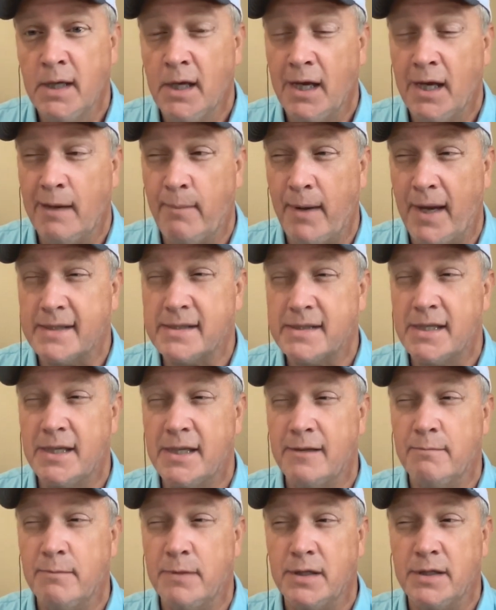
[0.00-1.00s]
about to
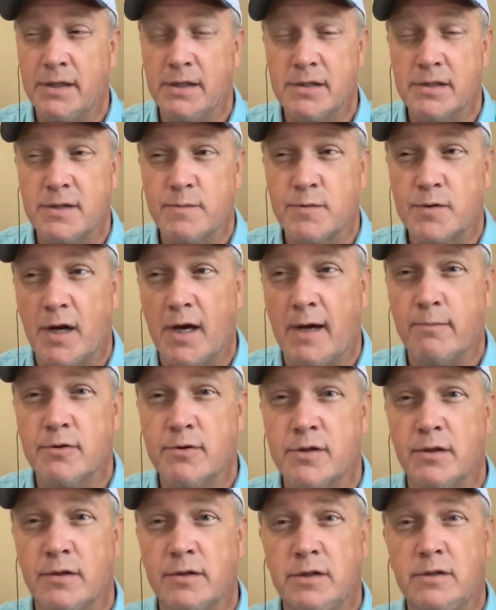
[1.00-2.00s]
hit a million
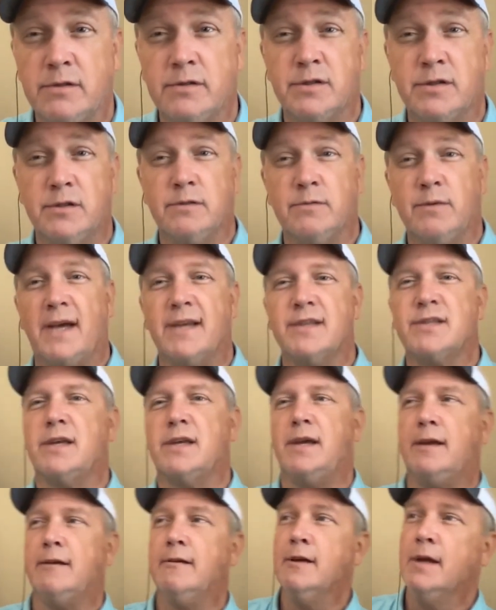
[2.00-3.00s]
subscribers on YouTube. I
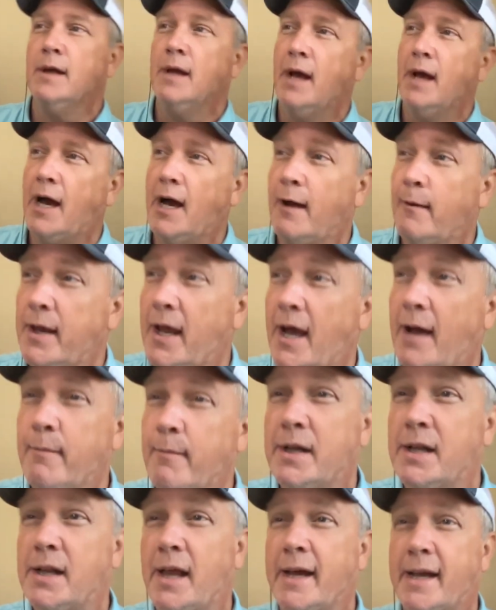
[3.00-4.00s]
say I mean, I'm
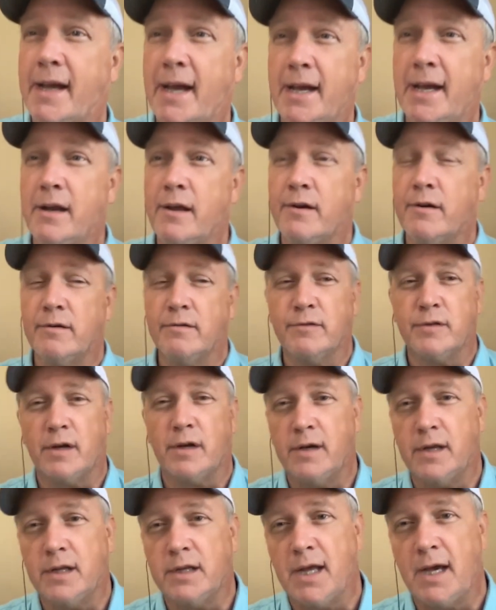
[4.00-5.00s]
at like
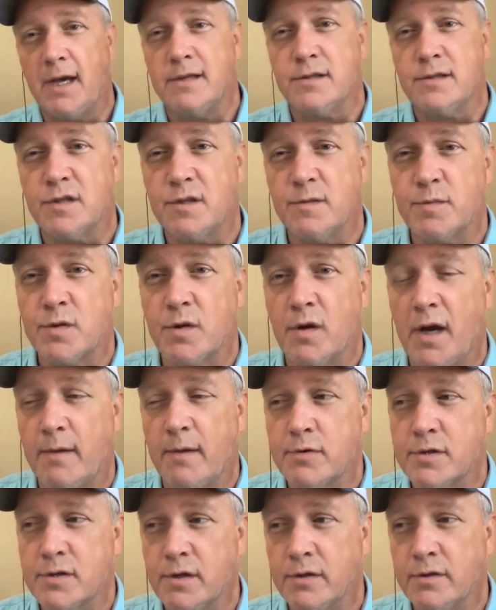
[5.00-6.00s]
830,000
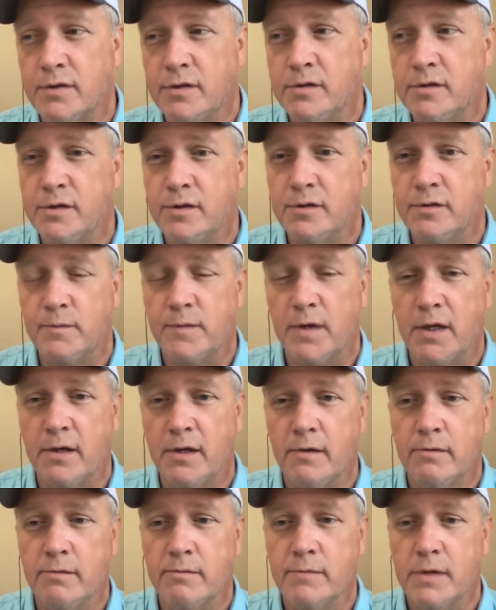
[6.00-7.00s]
subscribers on YouTube
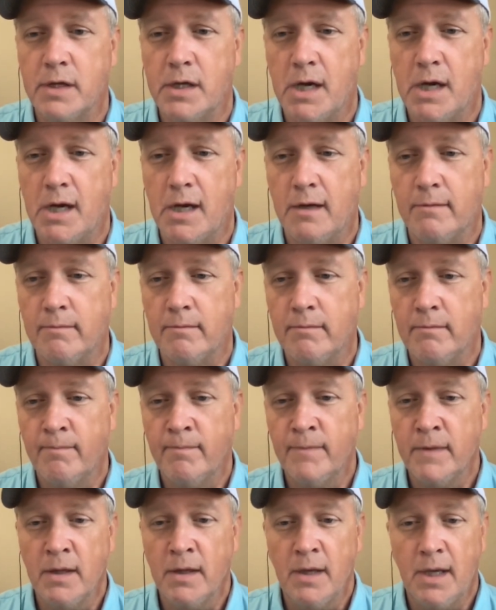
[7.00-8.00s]
now. Um,
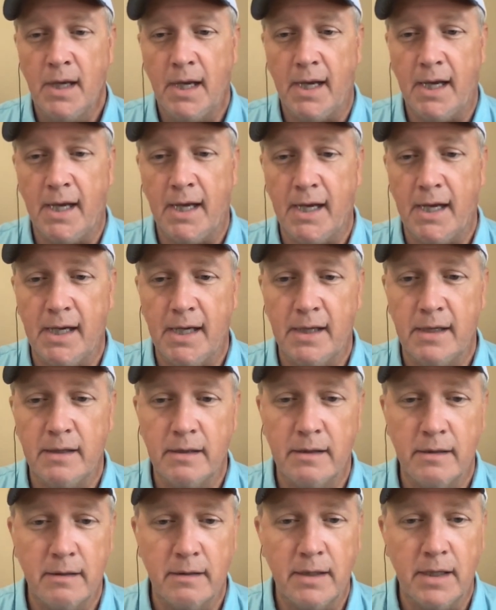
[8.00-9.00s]

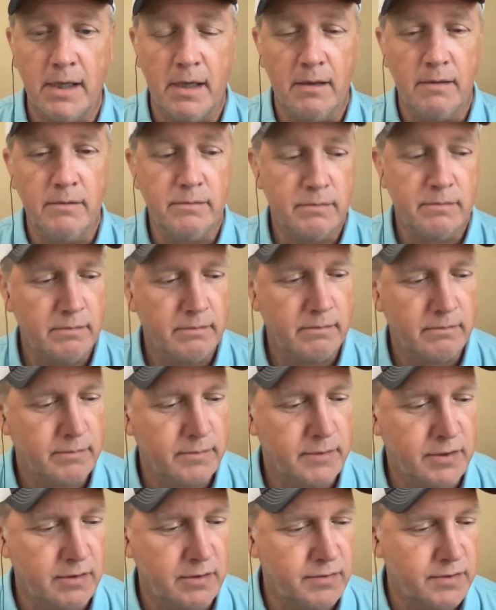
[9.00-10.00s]
and, you know,
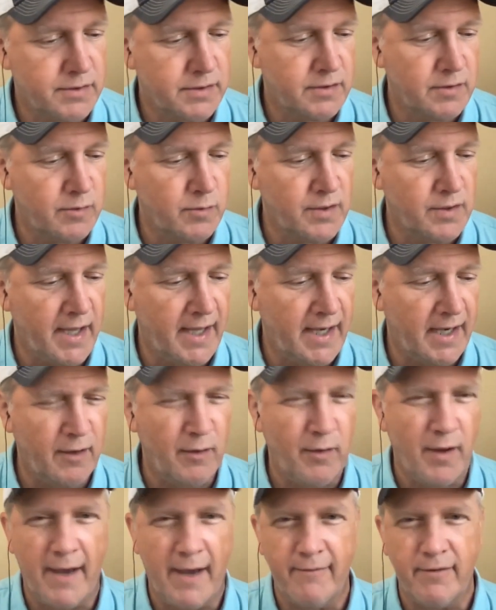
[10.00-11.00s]
just doing that. I
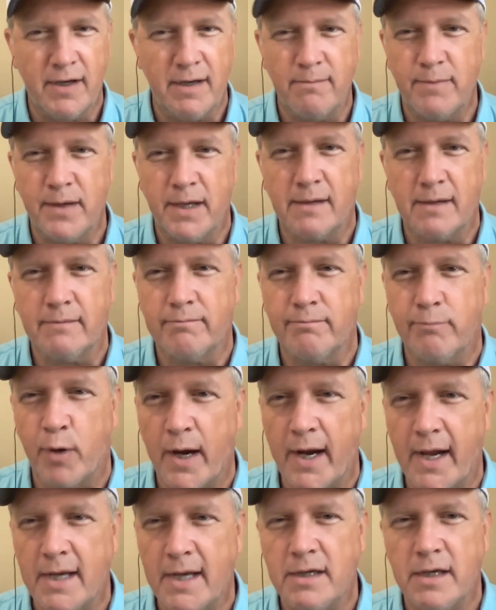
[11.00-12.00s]
don't have any big
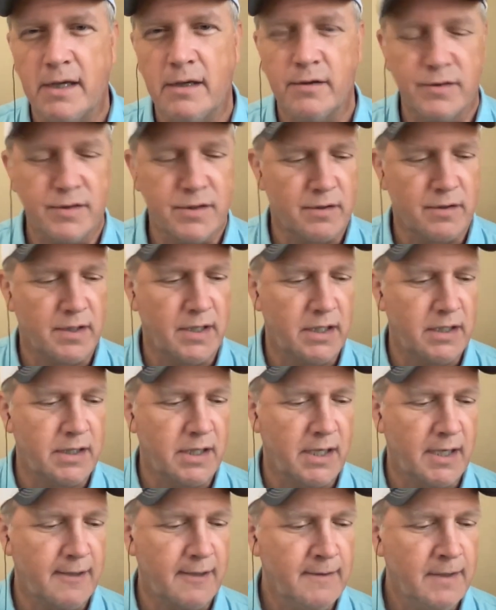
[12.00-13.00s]
brand deals or
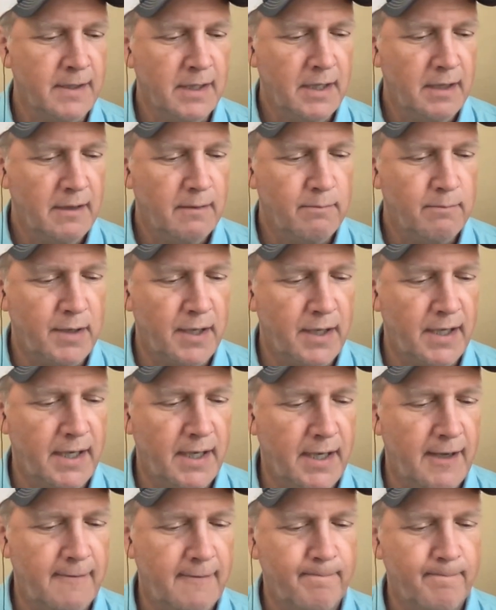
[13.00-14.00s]
anything, but, uh,